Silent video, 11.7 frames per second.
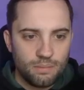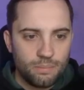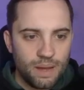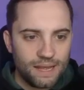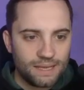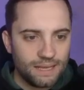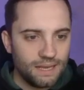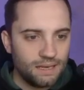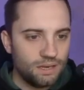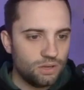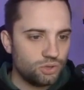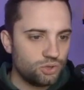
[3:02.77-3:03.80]
Back
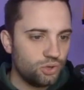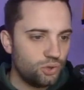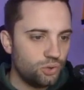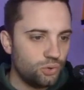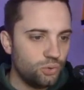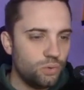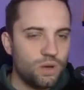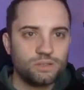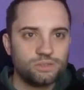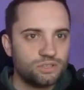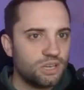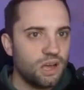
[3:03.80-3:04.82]
in to
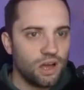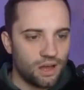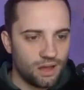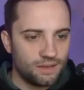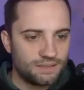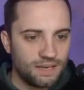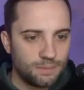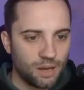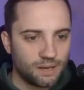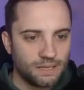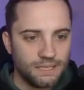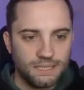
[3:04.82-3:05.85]
Scar at centre
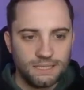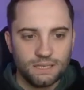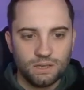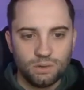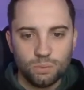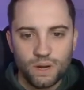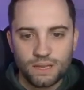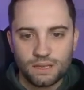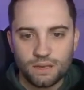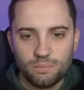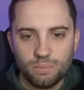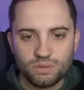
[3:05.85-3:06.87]
back. Wing
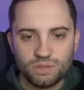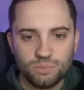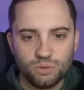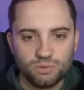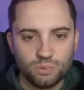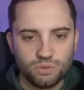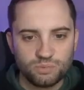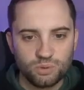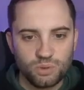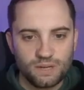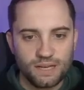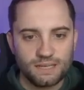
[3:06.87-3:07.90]
puts the ball towards
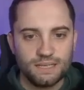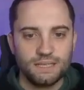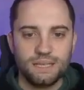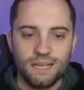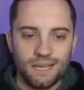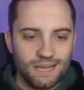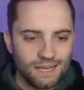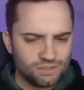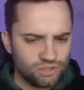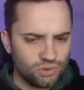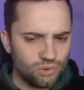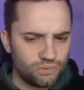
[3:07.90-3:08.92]
Broadhead. He has
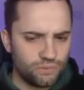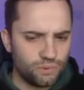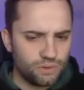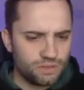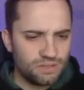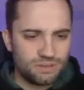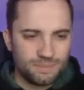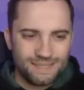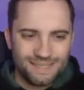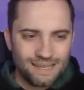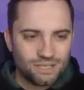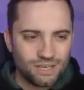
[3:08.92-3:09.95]
scored for us. There's a
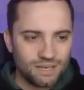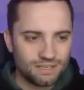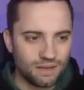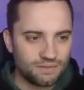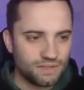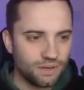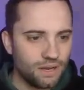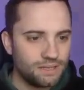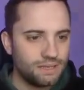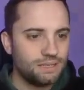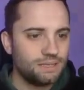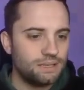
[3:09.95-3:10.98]
potential he's offside.
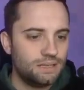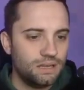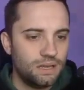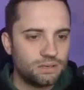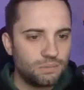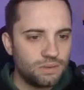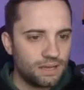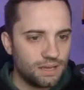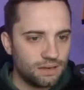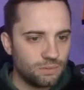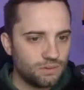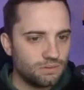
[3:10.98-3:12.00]
Don't think
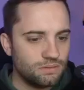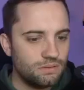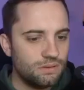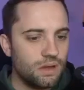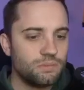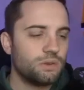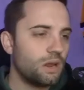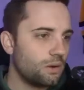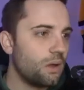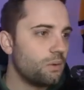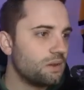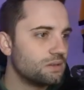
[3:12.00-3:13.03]
anyone...
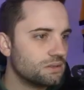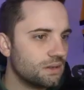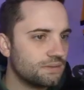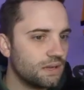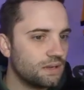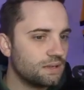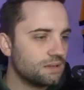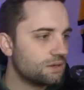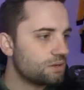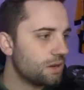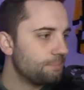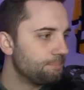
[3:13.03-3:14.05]
No, he is offside. That's a
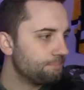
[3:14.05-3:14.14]
shame.